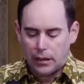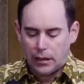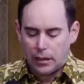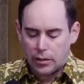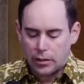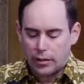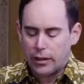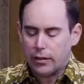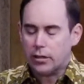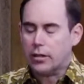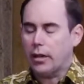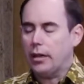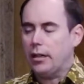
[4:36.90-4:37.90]
During your
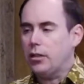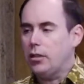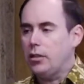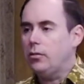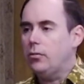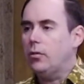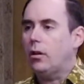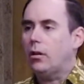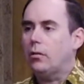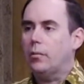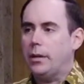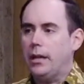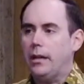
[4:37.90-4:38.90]
studies, you all
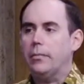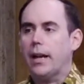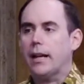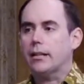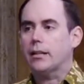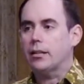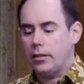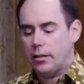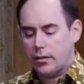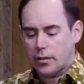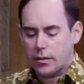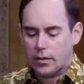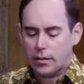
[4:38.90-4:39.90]
will be
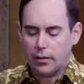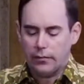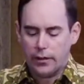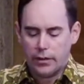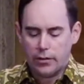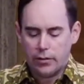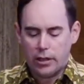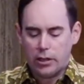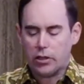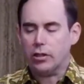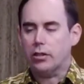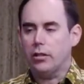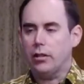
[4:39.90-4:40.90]
ambassadors of
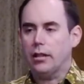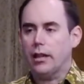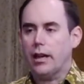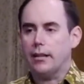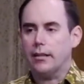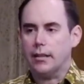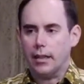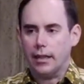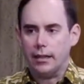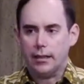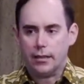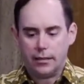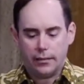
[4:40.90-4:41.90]
Indonesia to the United
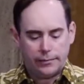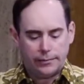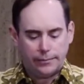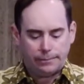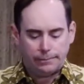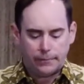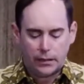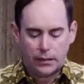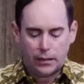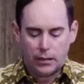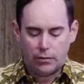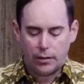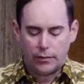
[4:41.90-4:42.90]
States.
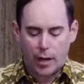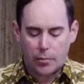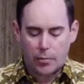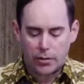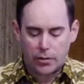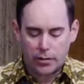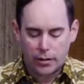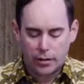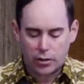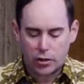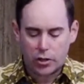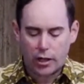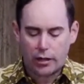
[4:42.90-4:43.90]
You will have opportunities
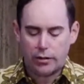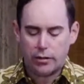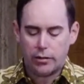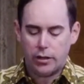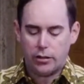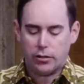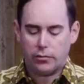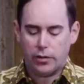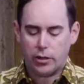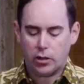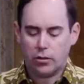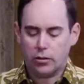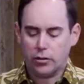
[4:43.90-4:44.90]
to share Indonesia's
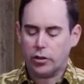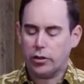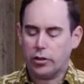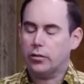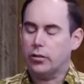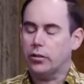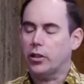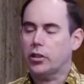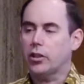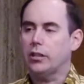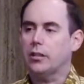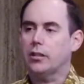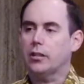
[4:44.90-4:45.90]
rich culture,
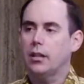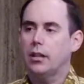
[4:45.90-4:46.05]
traditions,